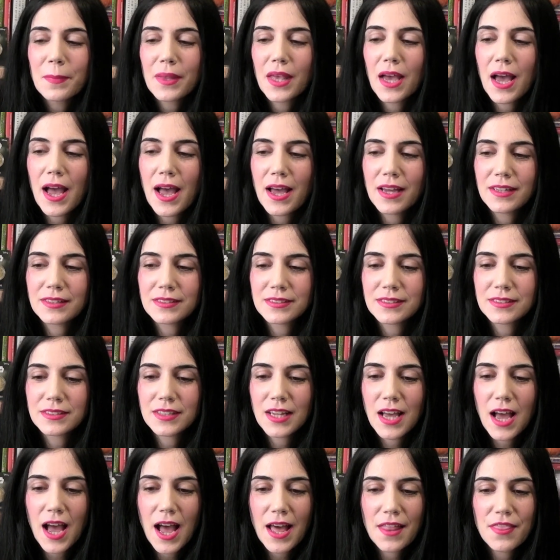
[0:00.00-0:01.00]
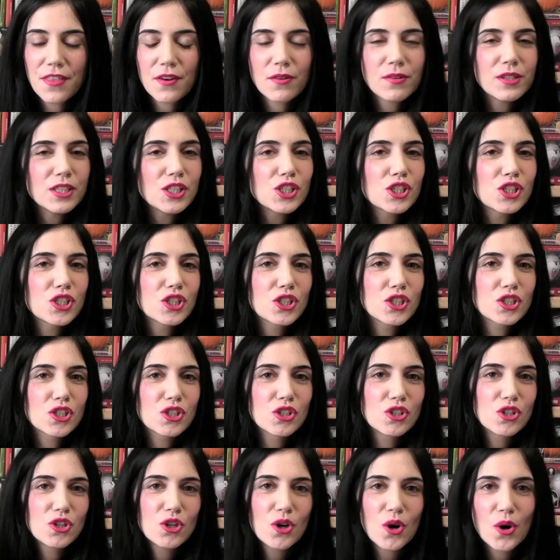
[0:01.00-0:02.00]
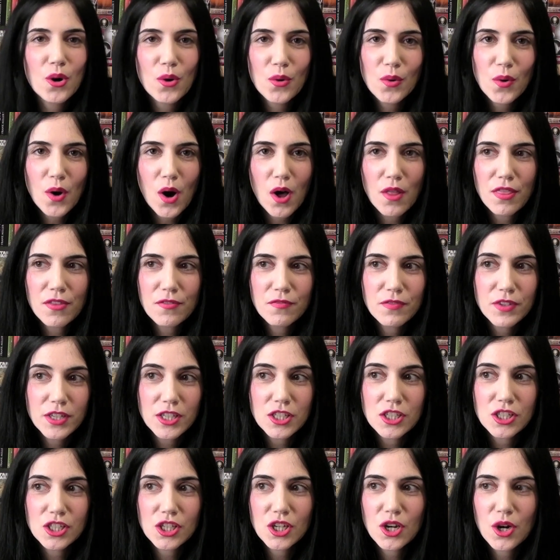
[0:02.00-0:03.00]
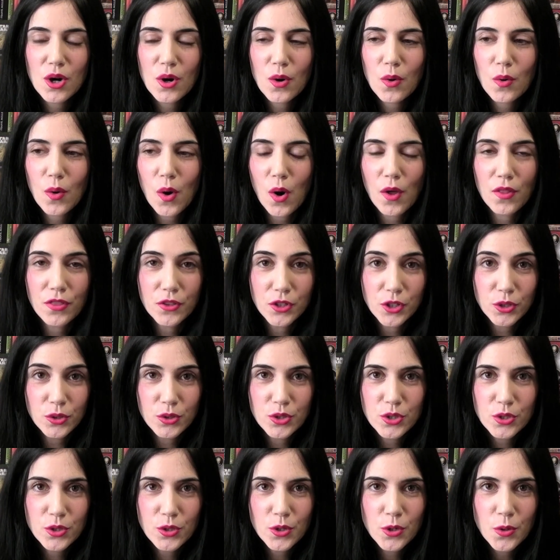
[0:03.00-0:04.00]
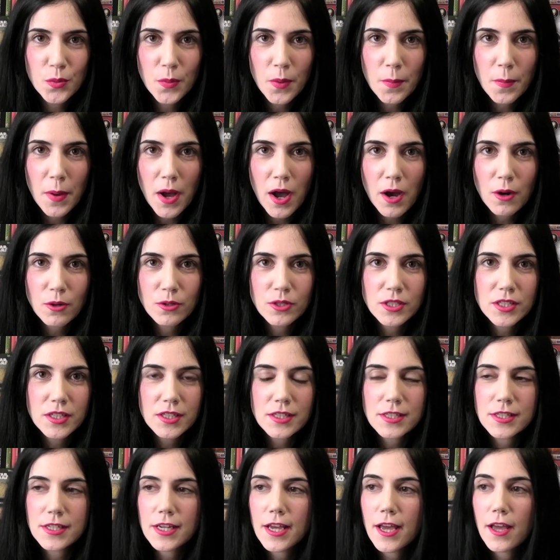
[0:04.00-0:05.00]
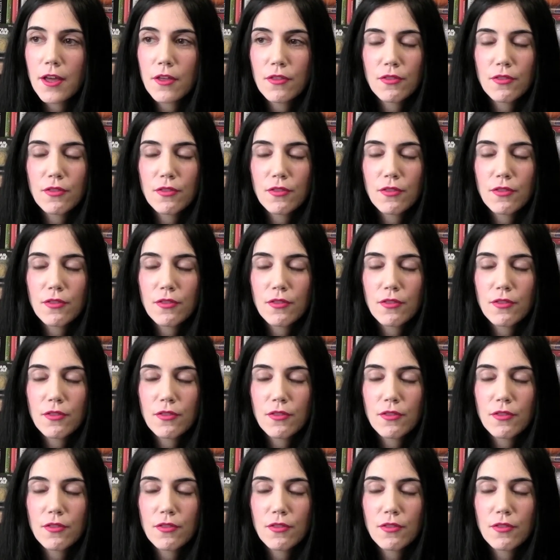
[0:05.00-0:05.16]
And there is no other video on YouTube about it,